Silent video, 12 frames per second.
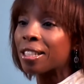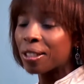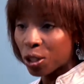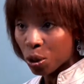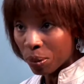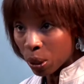
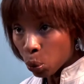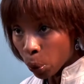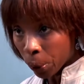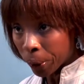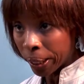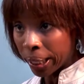to be
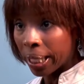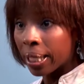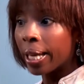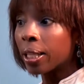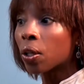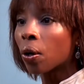wordy, and I
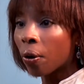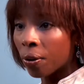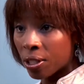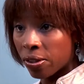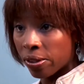encourage